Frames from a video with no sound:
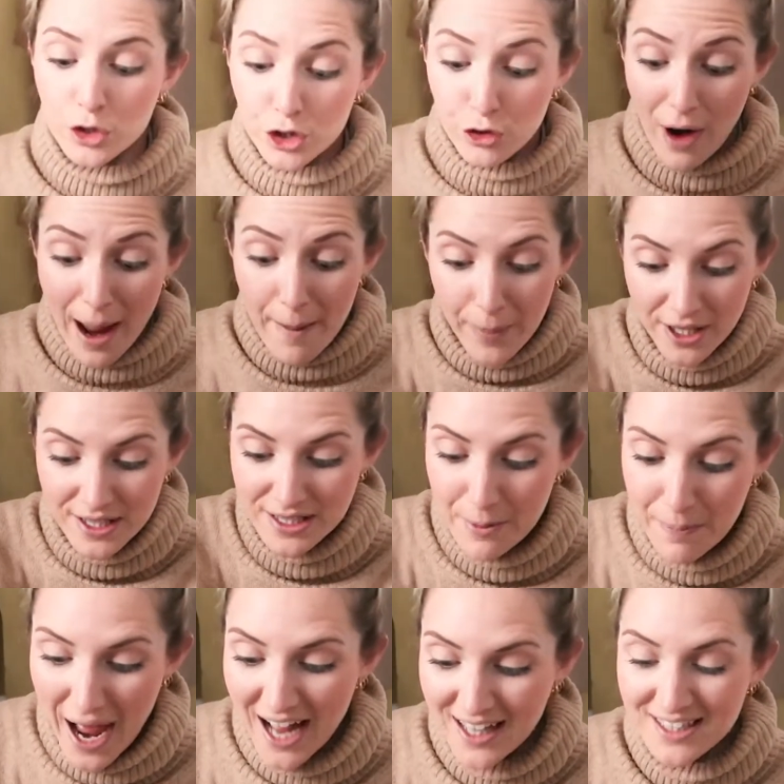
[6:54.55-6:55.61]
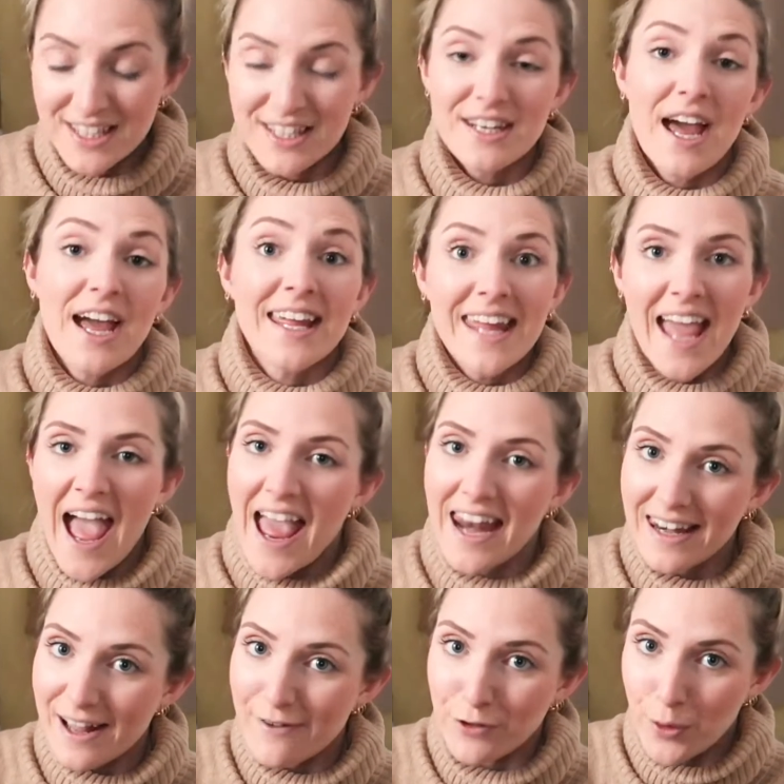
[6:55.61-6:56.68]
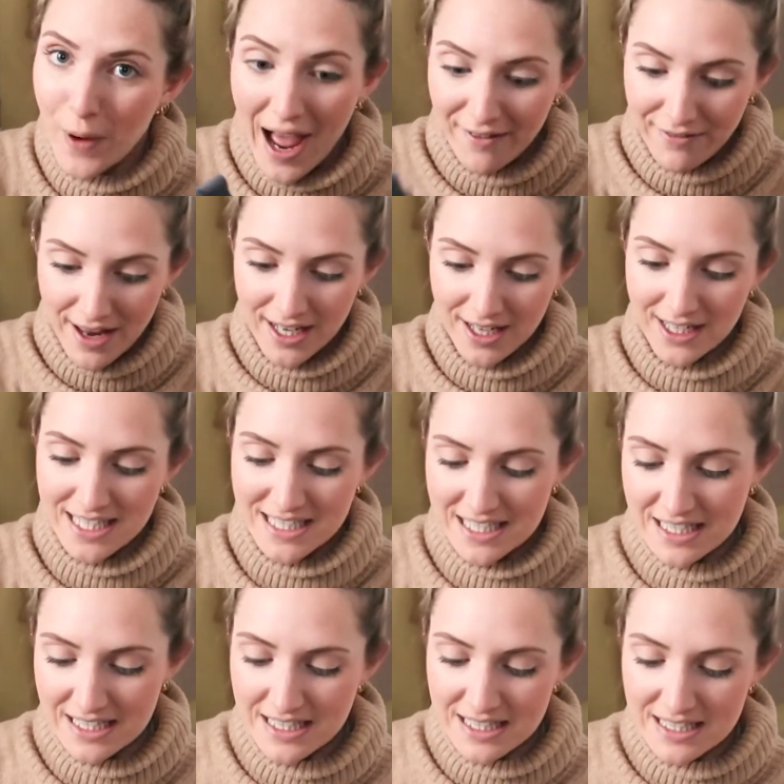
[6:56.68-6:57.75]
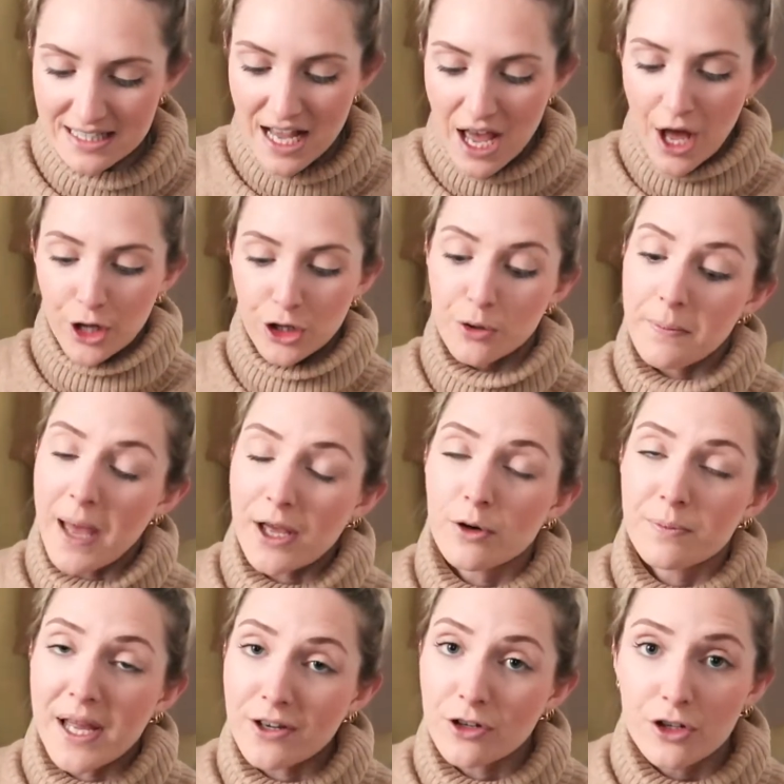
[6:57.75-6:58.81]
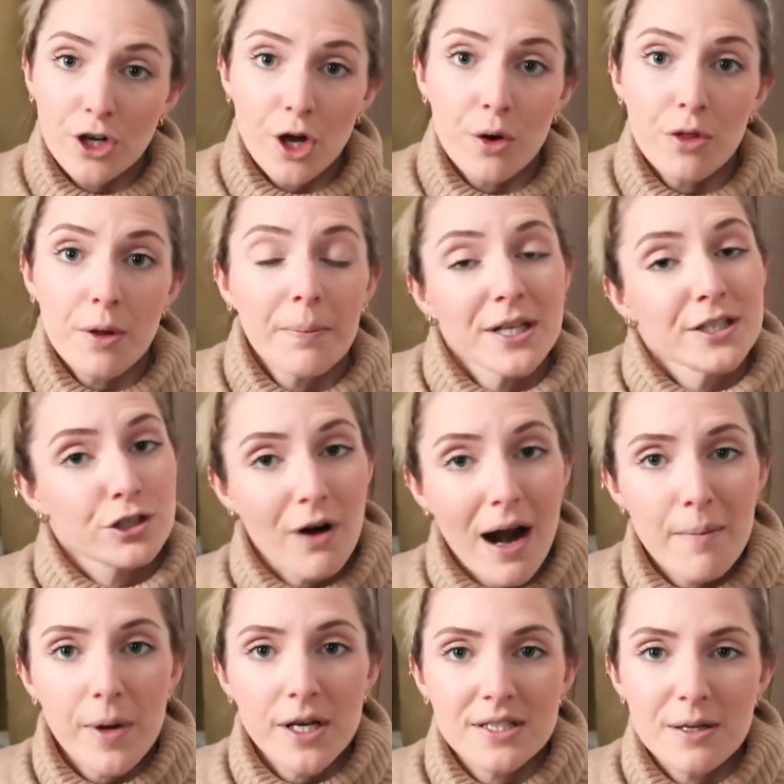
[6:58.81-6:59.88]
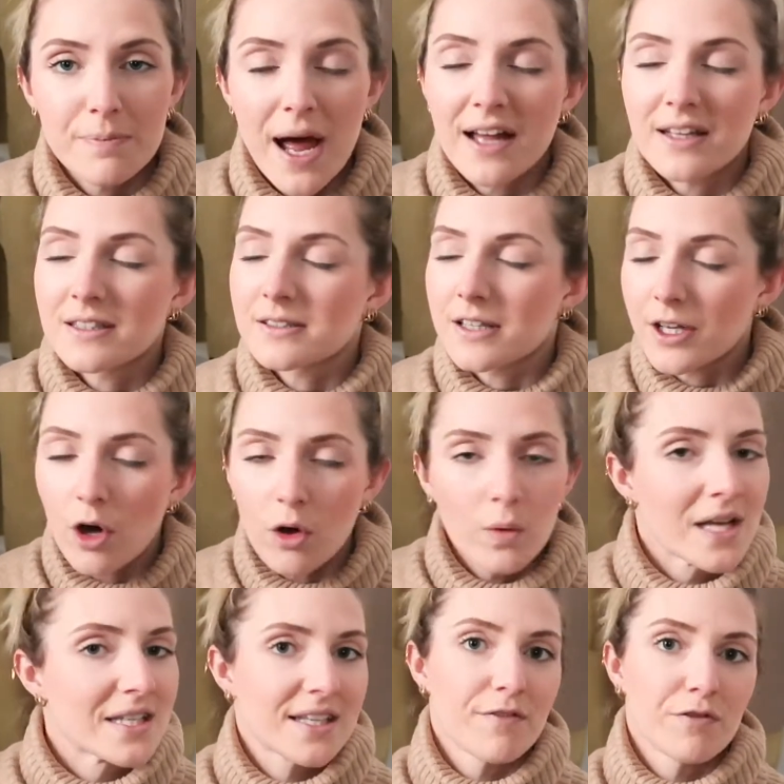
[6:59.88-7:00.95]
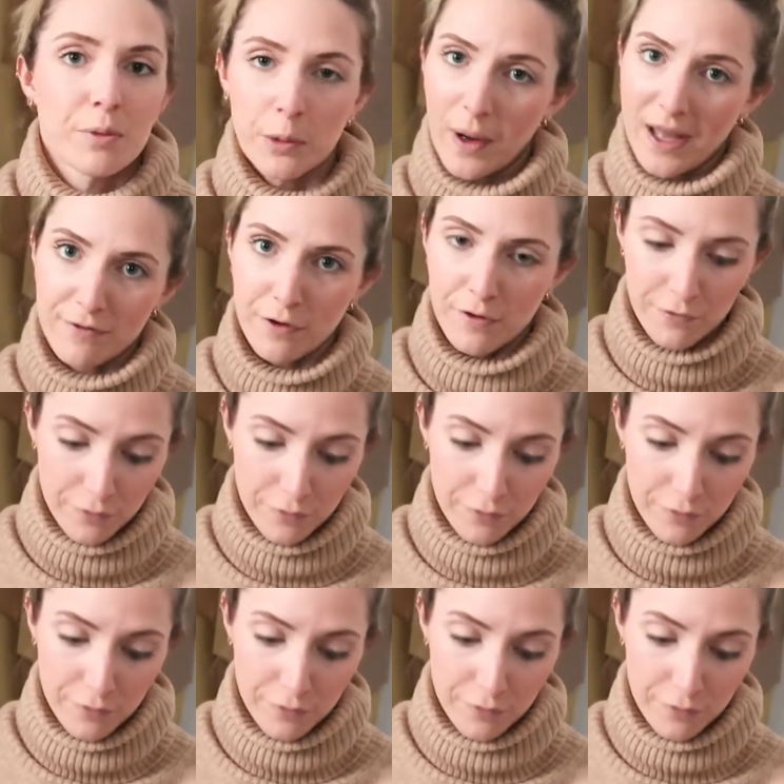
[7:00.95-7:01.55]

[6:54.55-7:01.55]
scrap buster pattern. Again, if you have any ideas, you may or may not know that my scrap buster patterns, I always give them away for